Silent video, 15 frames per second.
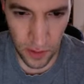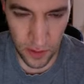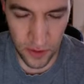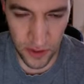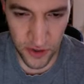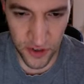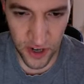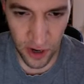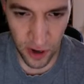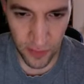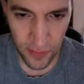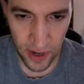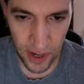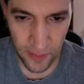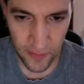Since
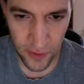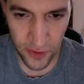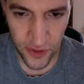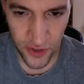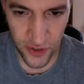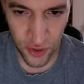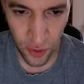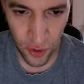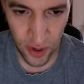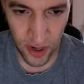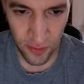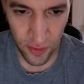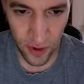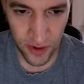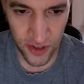Cherry Bomb versus Courtney
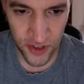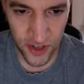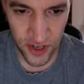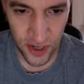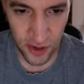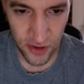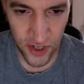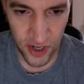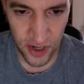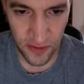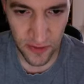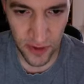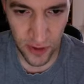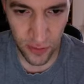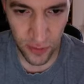Rush is a huge indie
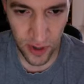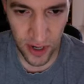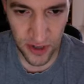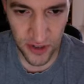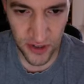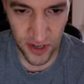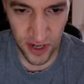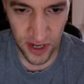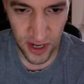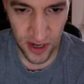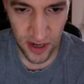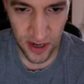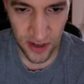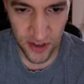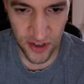feud,
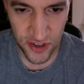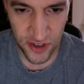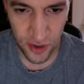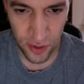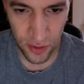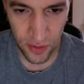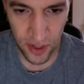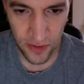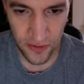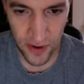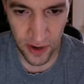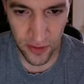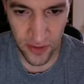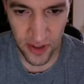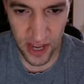it's only
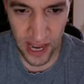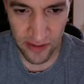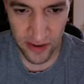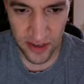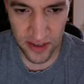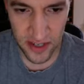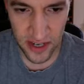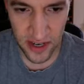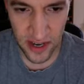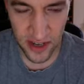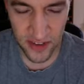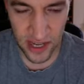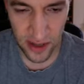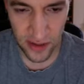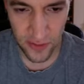fair that they have it in TNA
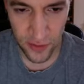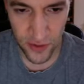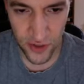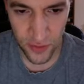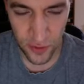as Allie versus